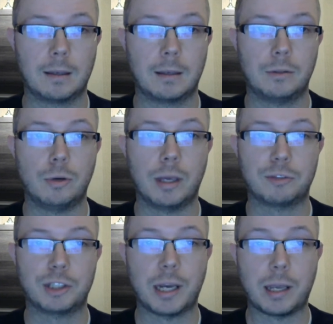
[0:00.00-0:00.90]
You give
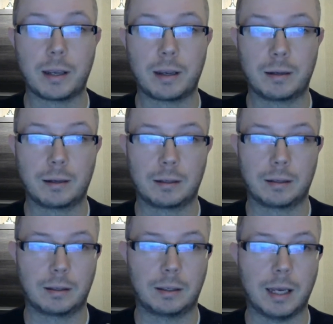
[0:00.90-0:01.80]
check,
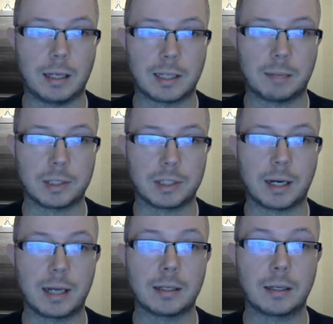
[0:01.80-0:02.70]
king steps
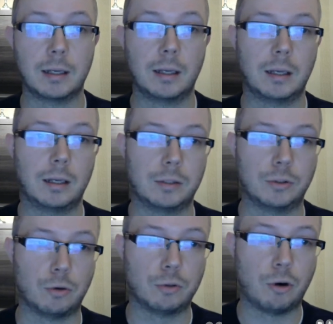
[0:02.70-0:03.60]
aside.
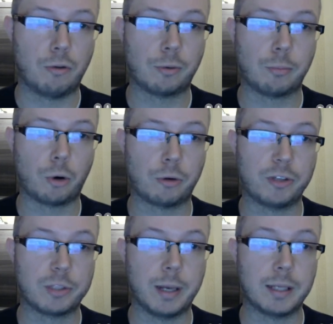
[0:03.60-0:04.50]
Don't go for
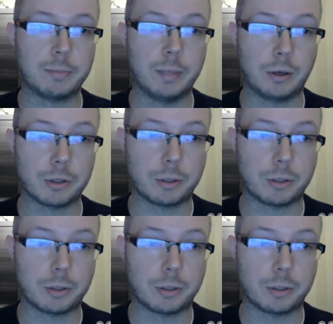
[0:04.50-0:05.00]
Morphes' mate because your